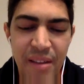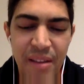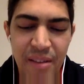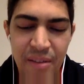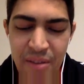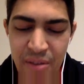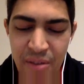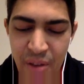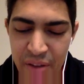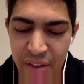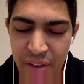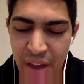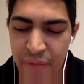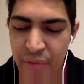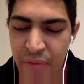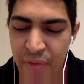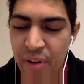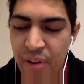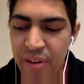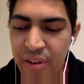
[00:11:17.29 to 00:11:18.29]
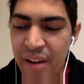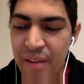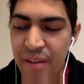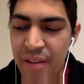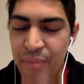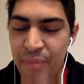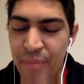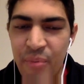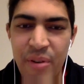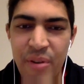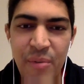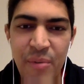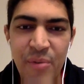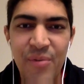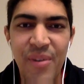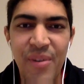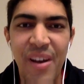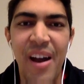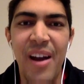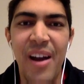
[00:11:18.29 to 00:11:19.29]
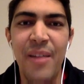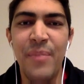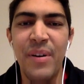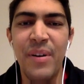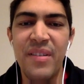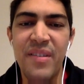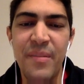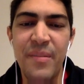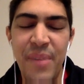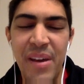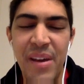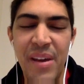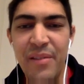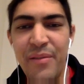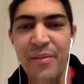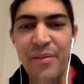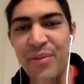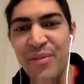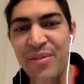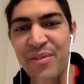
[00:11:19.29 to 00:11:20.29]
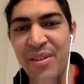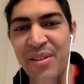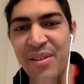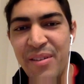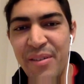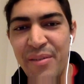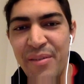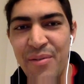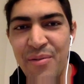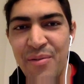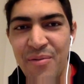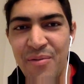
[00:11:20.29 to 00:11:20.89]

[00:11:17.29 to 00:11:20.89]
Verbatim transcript: Not everyone that is premium are participating from the interview.